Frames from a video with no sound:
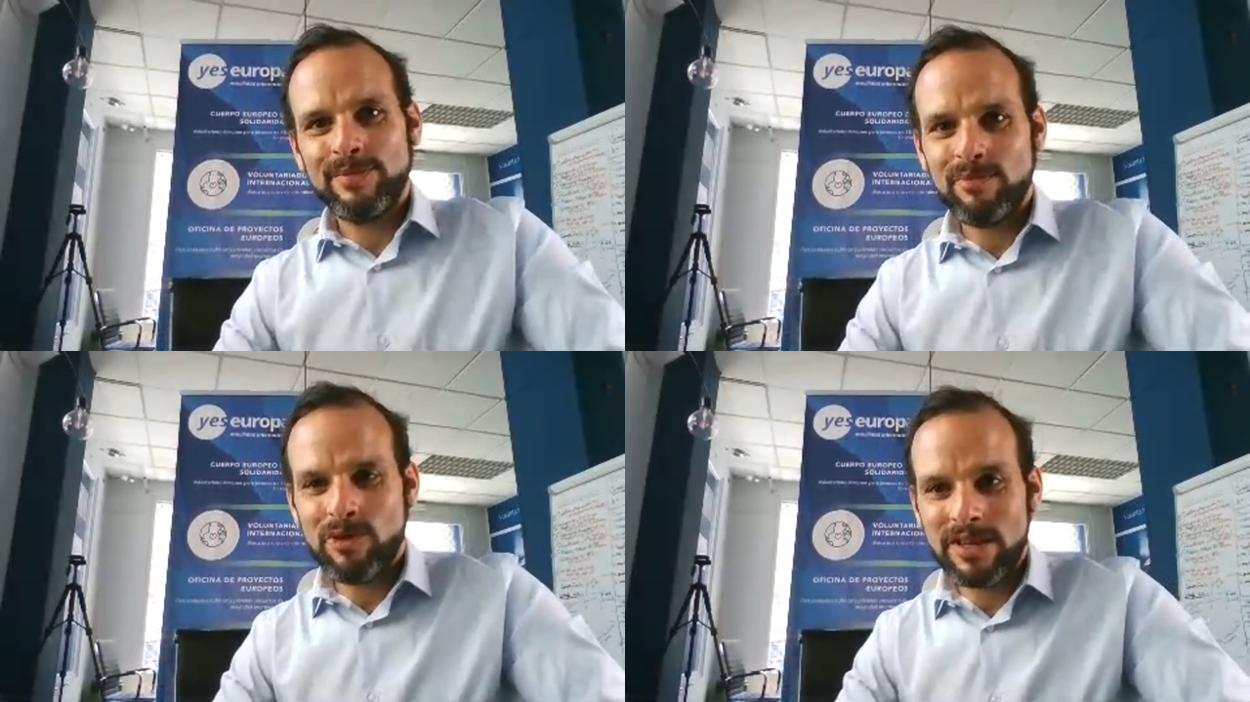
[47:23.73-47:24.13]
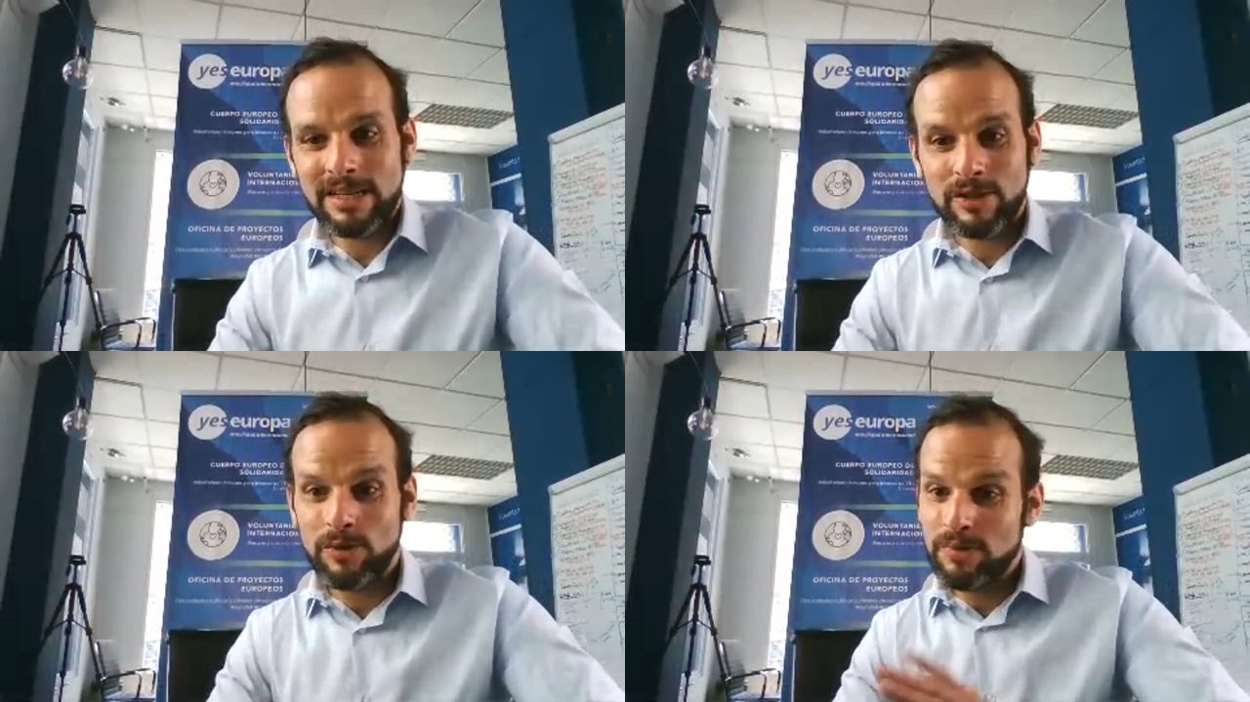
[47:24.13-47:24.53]
more than
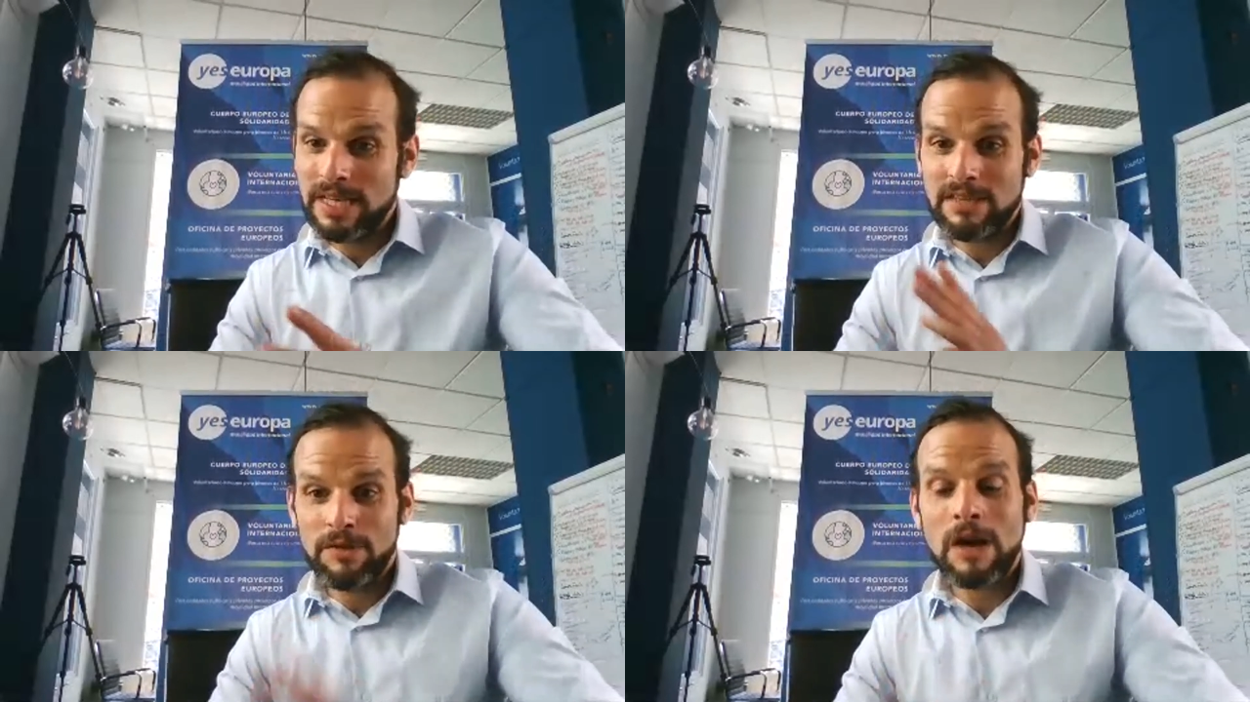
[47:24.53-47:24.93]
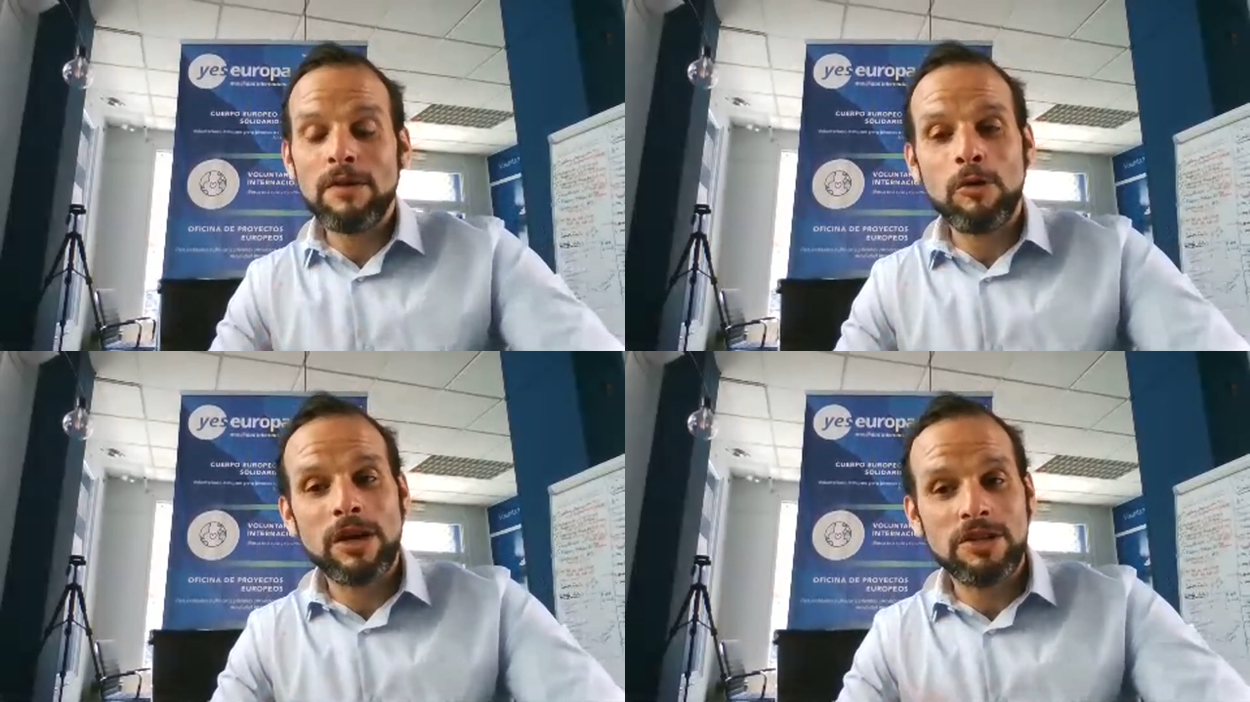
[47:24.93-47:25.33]
so. Please, if you have a
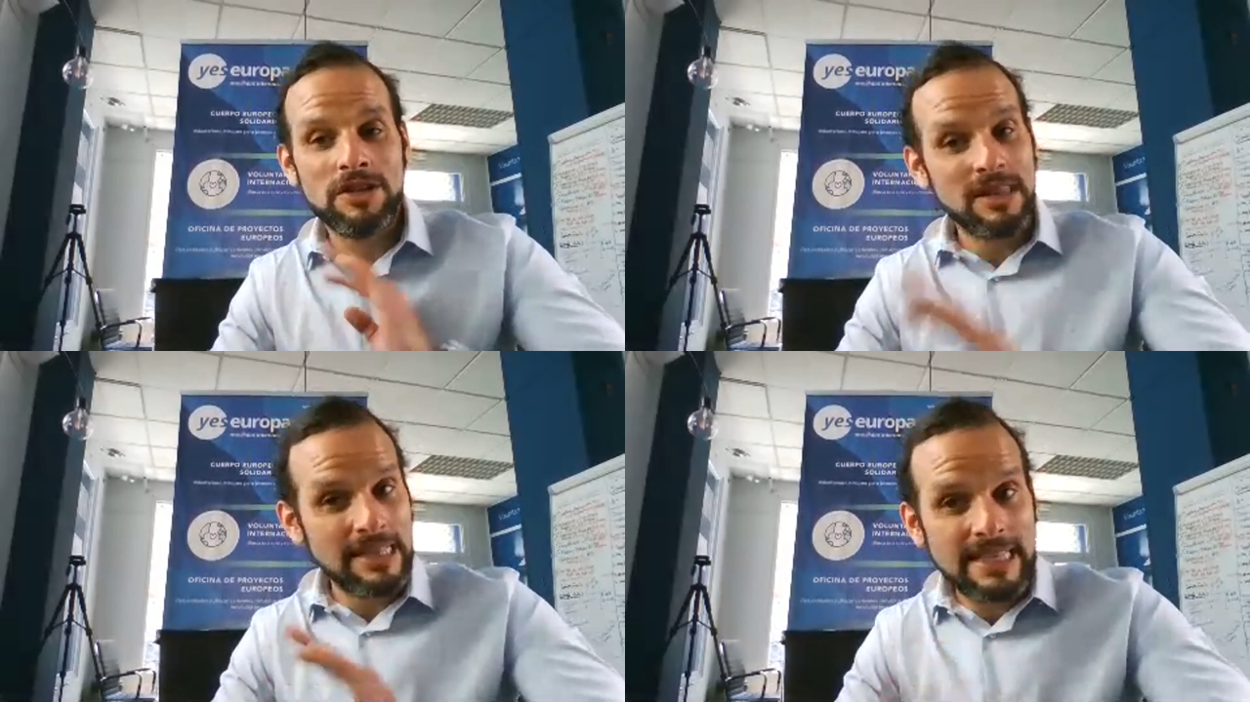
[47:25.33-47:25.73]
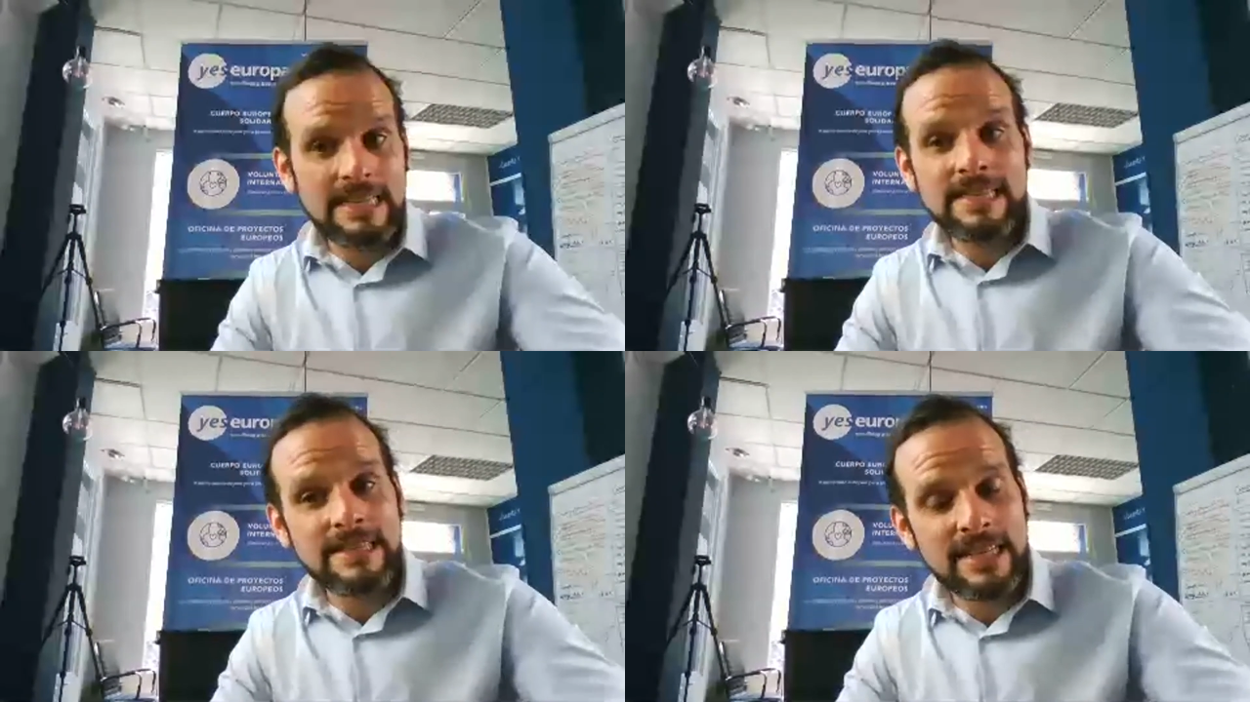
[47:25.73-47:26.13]
question, this
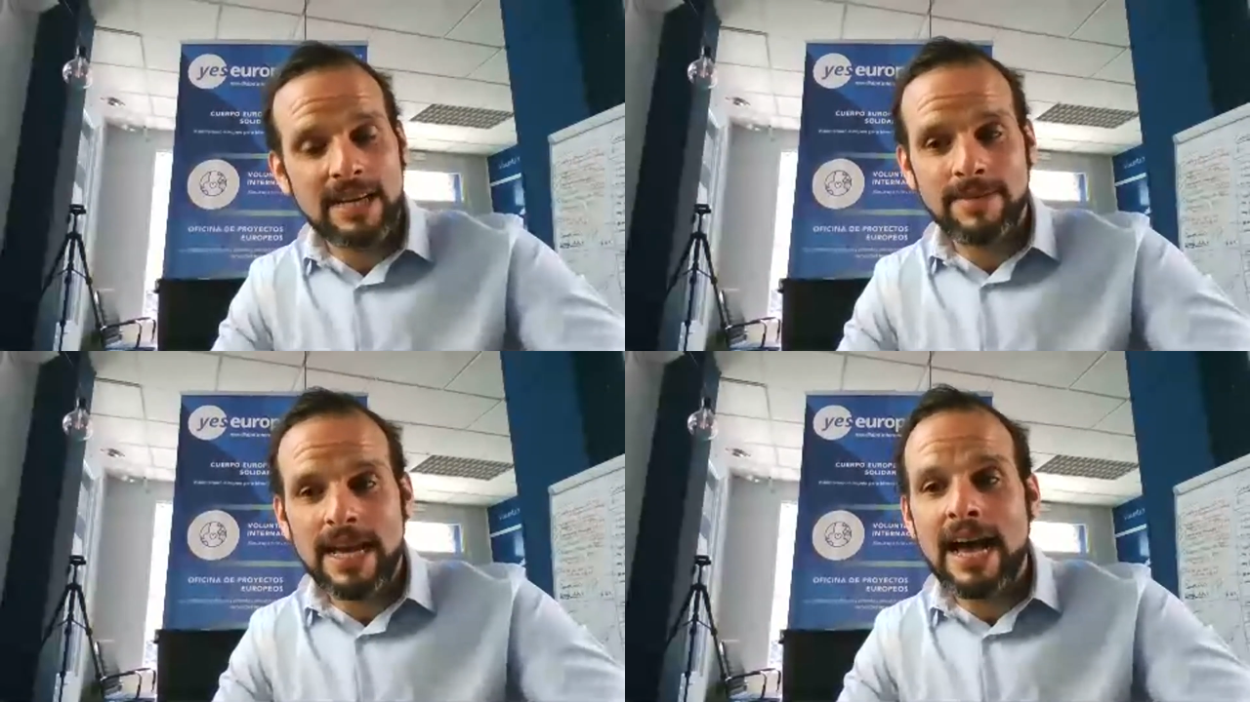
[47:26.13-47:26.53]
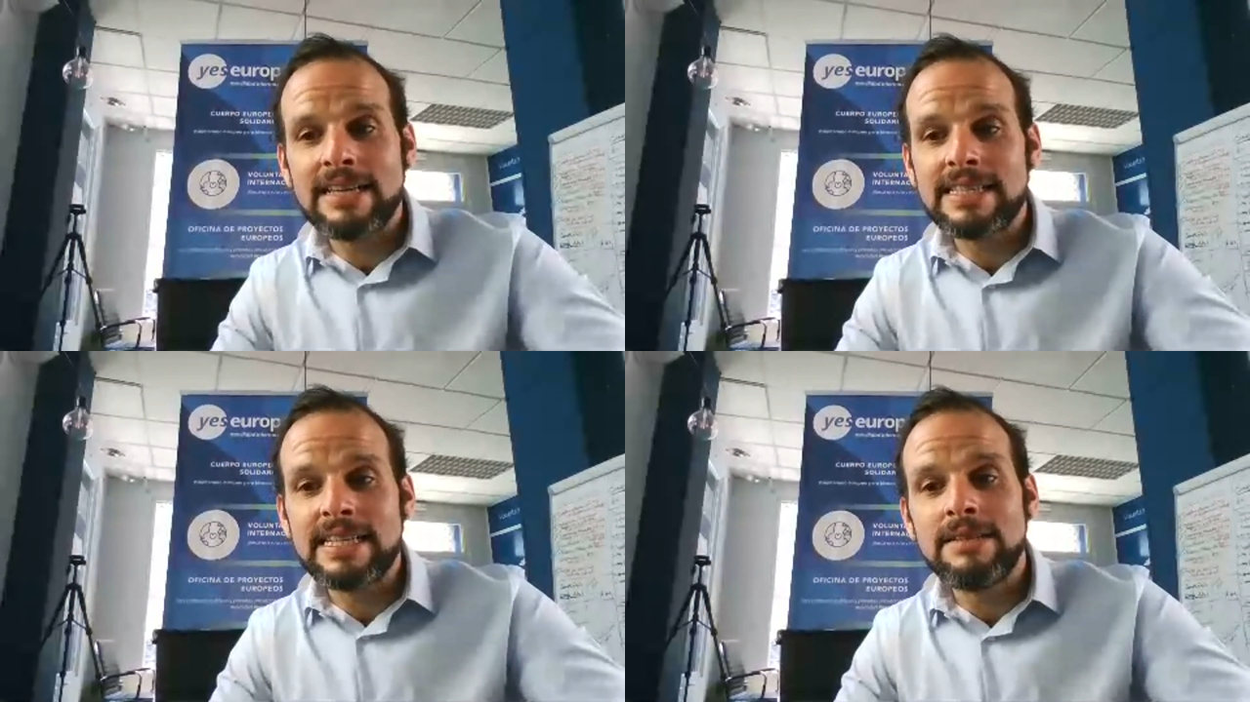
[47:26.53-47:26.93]
is the time to
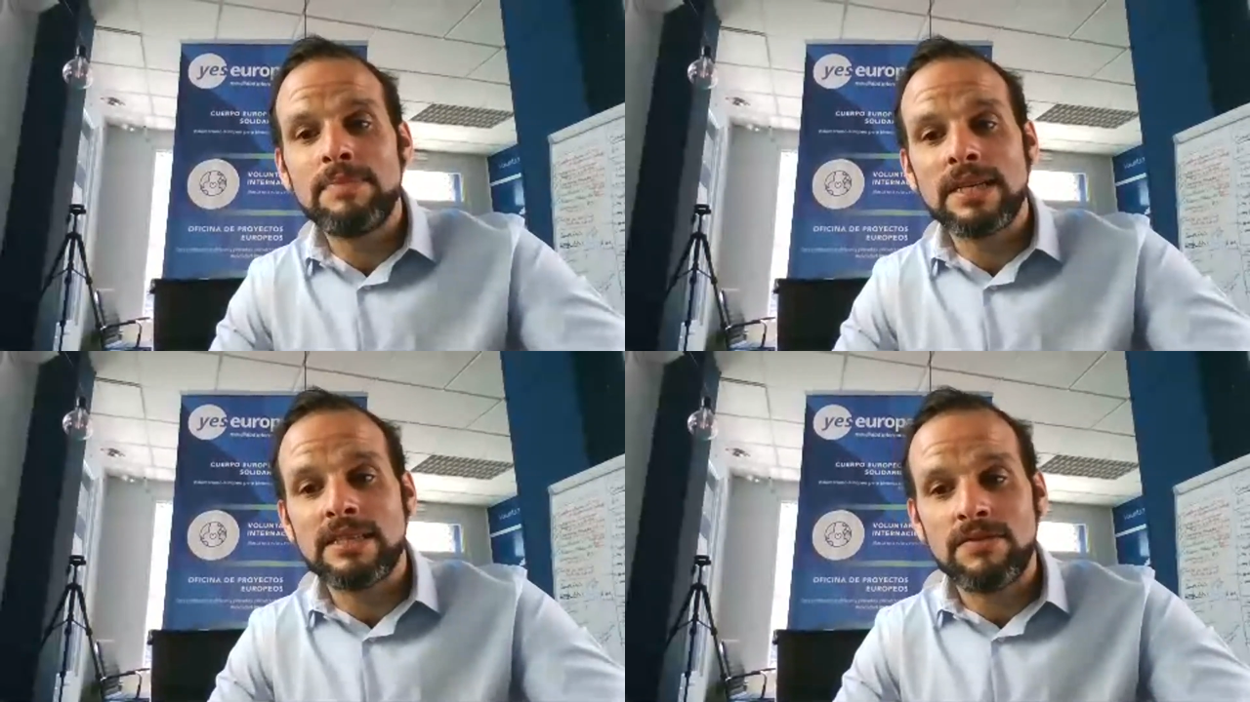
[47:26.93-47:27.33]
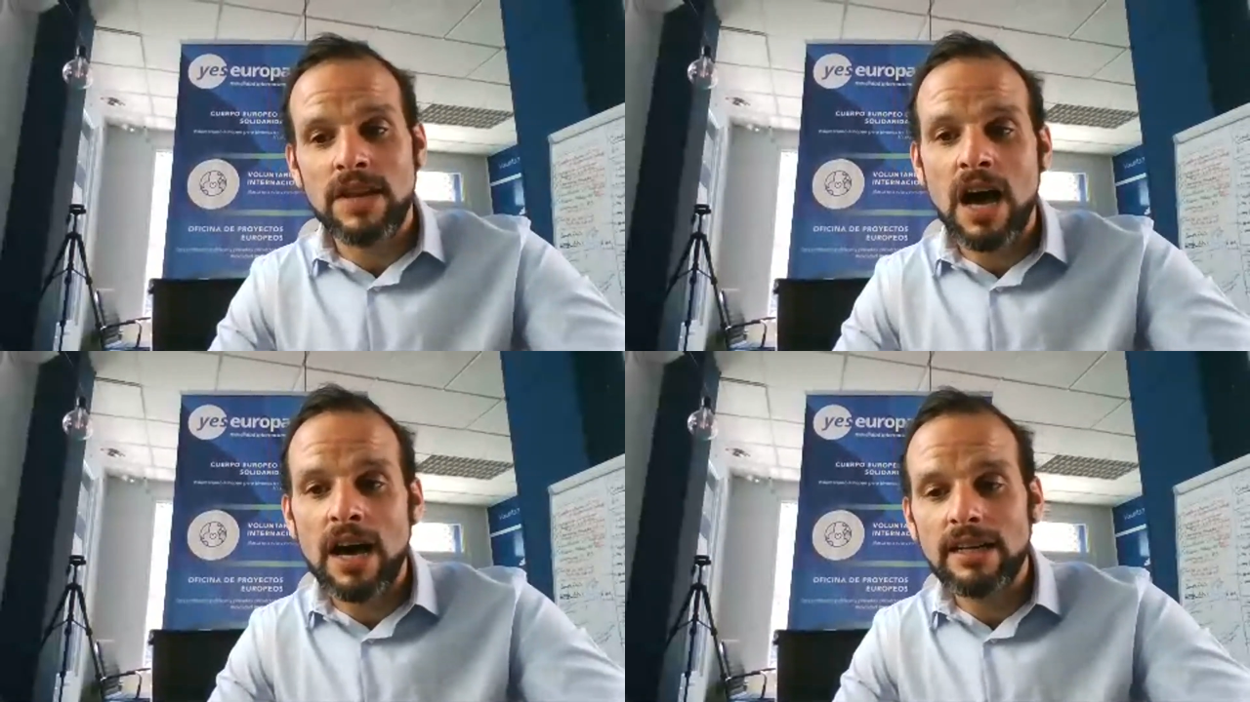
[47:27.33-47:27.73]
ask it, because if
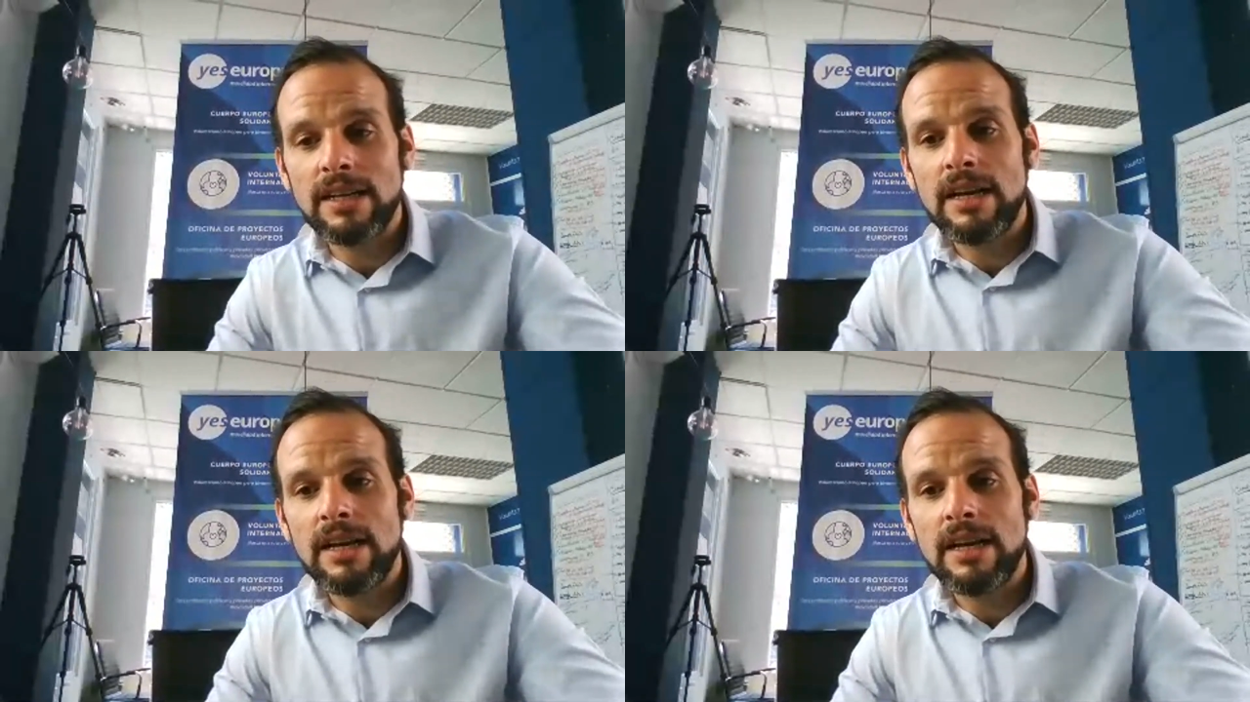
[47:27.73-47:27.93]
not,